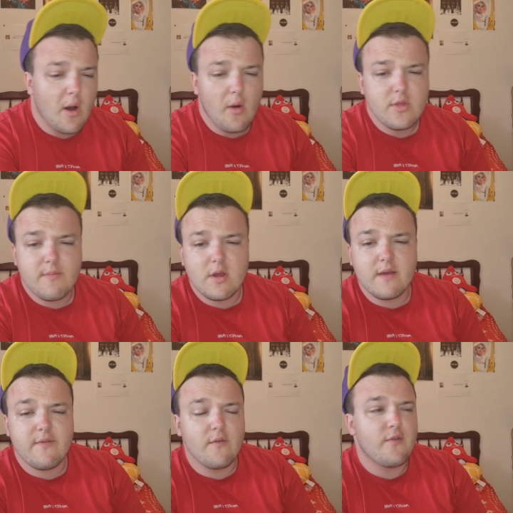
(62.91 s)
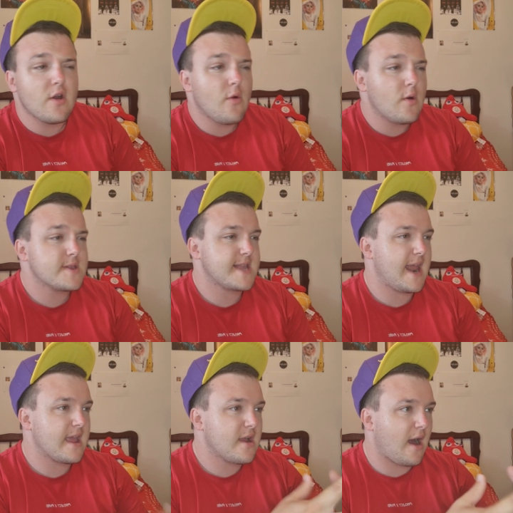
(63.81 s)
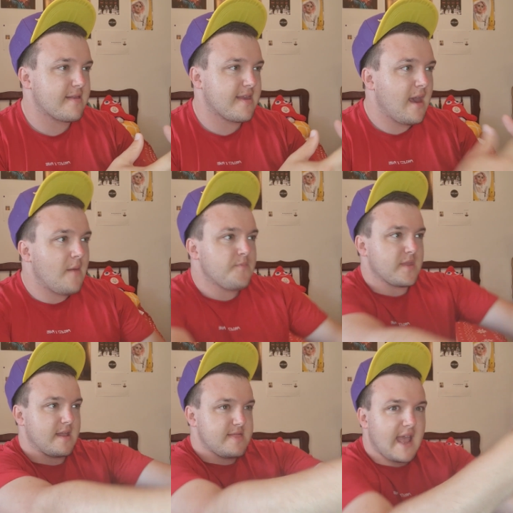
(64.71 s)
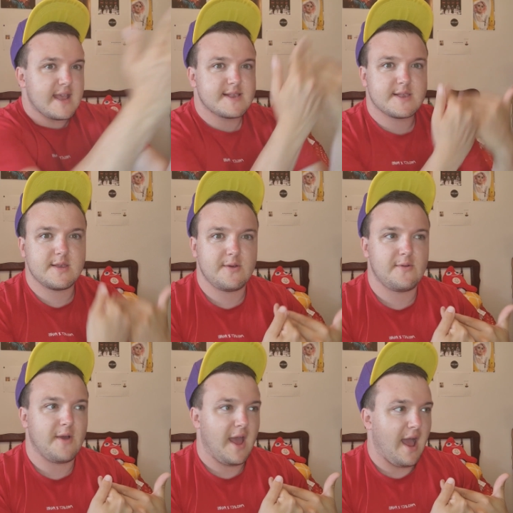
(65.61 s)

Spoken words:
all the beautiful followers that I got thanks to